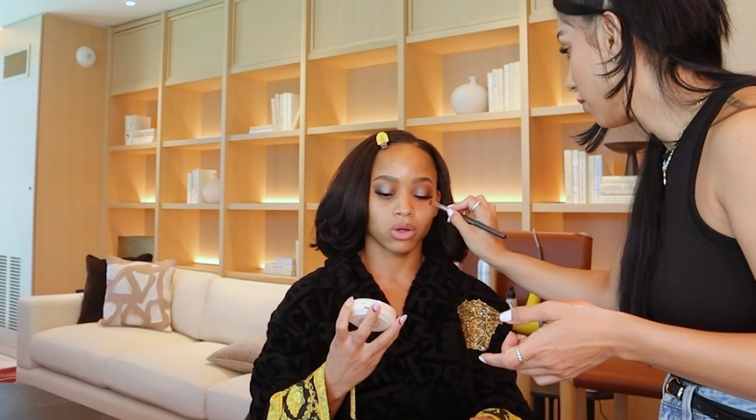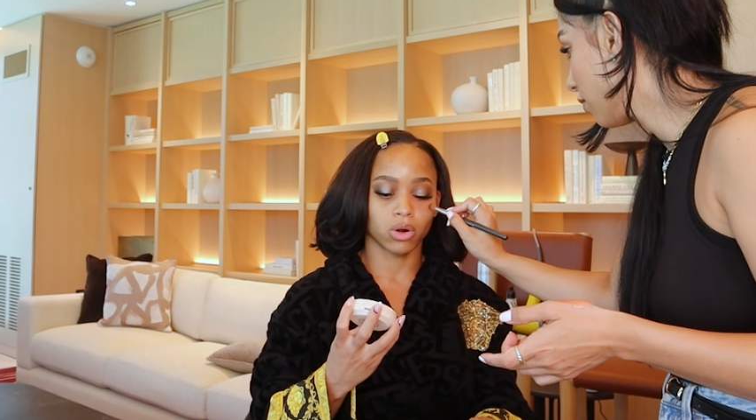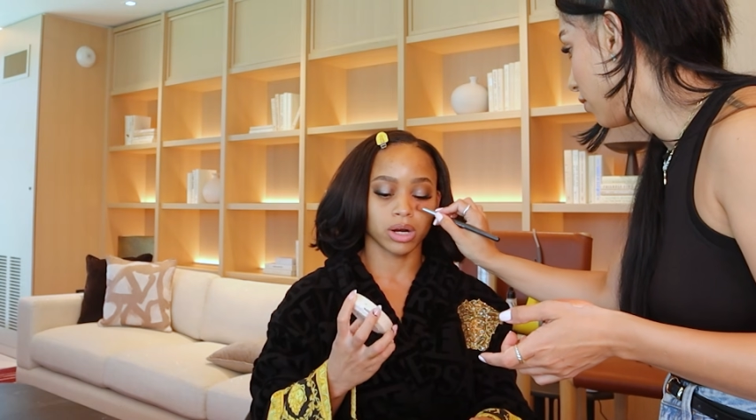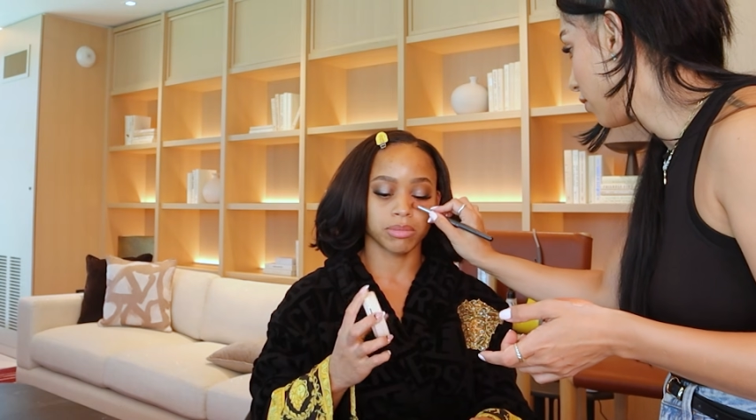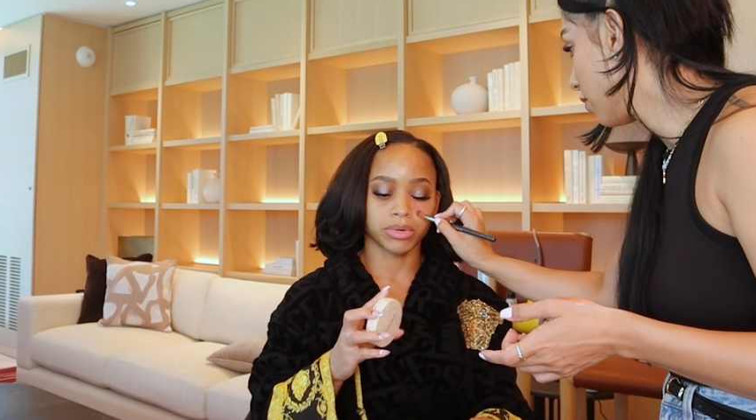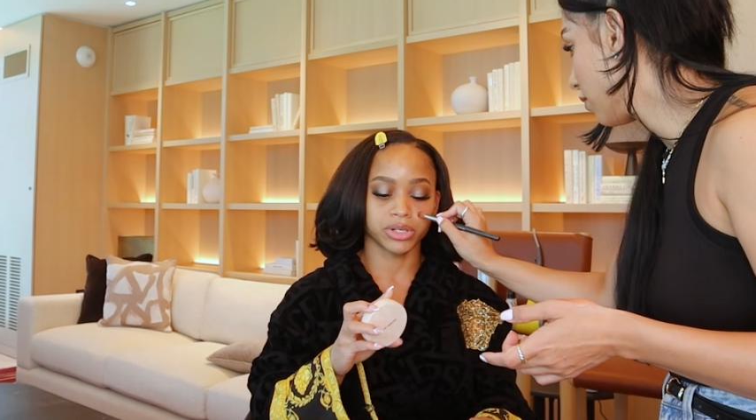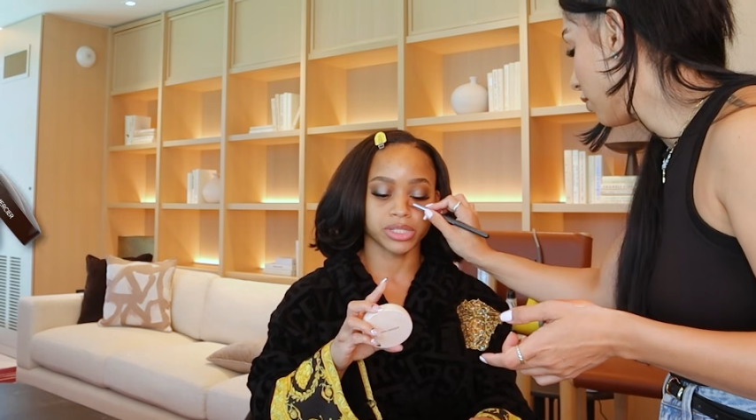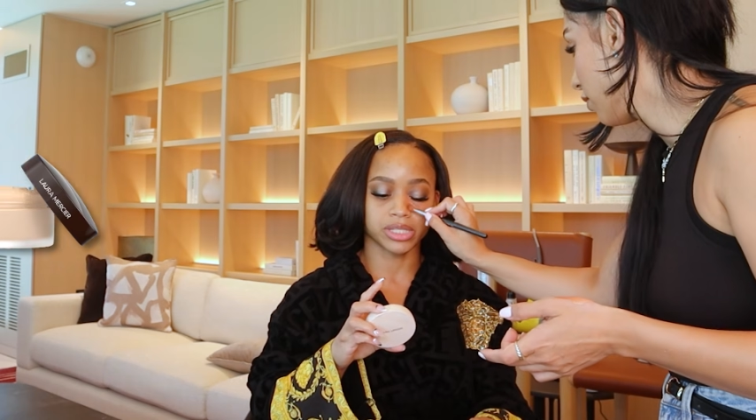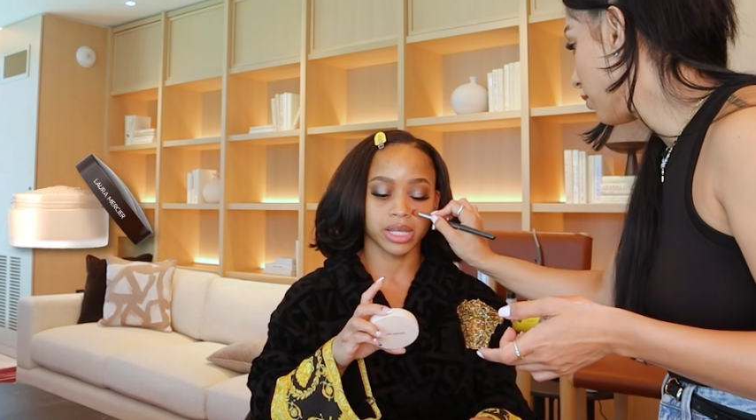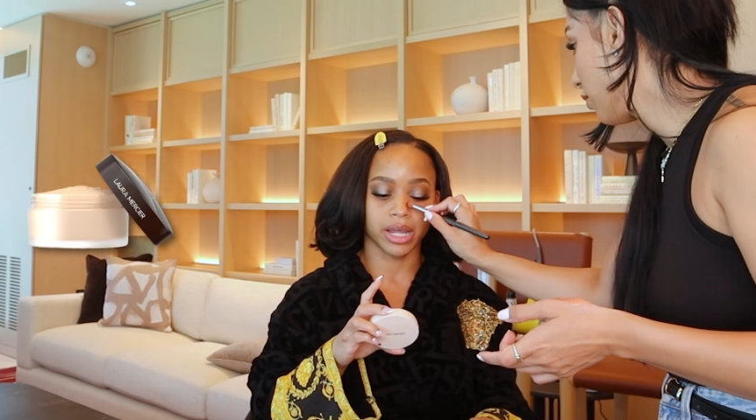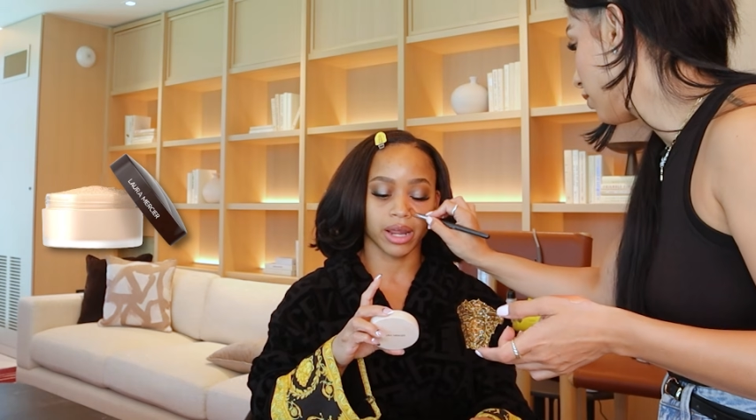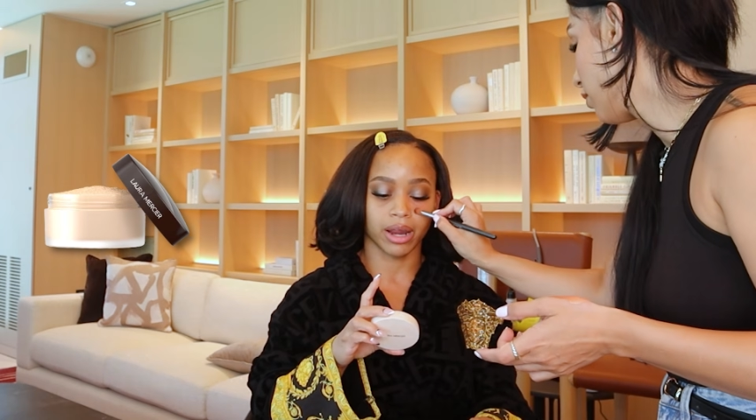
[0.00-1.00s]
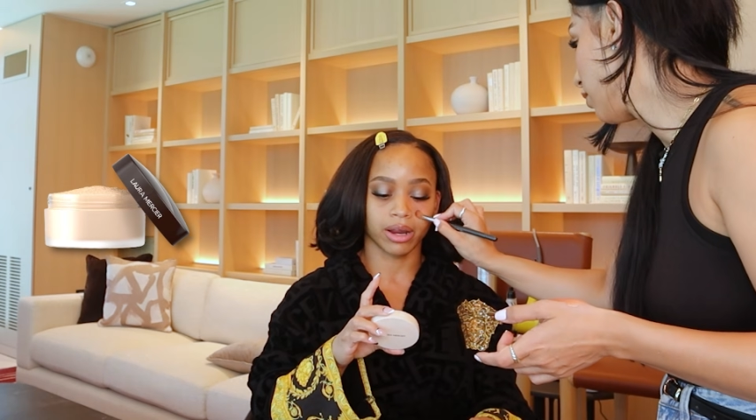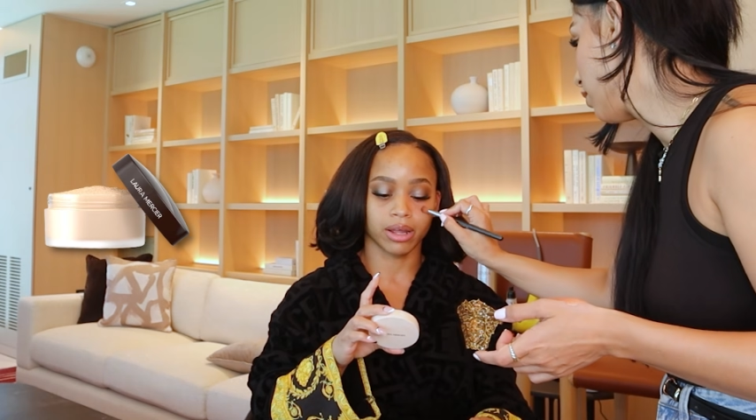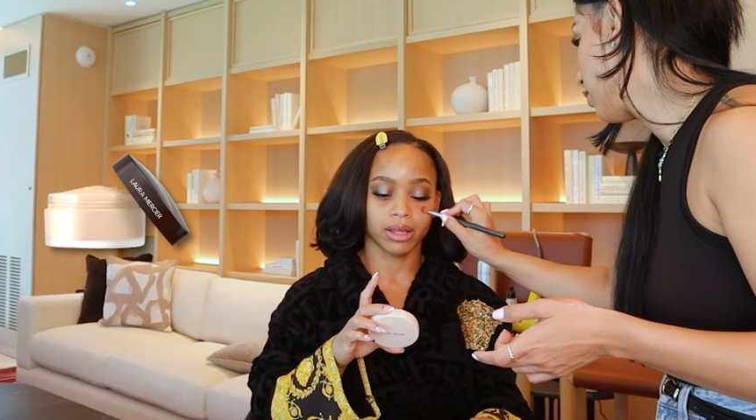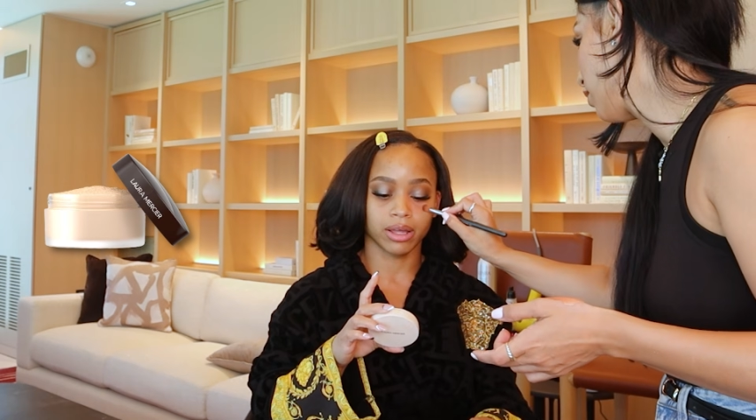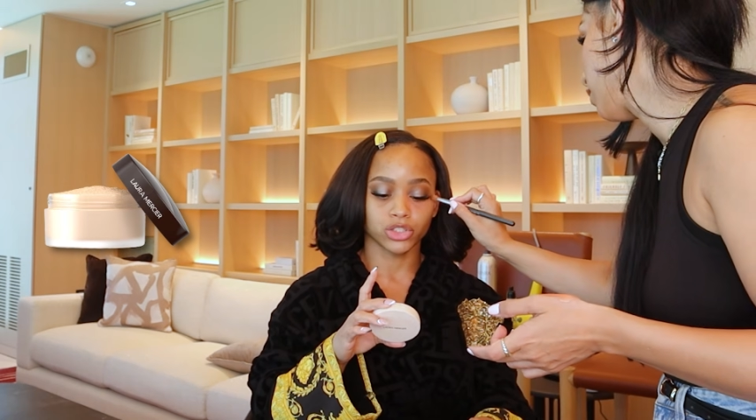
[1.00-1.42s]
Laura Mercier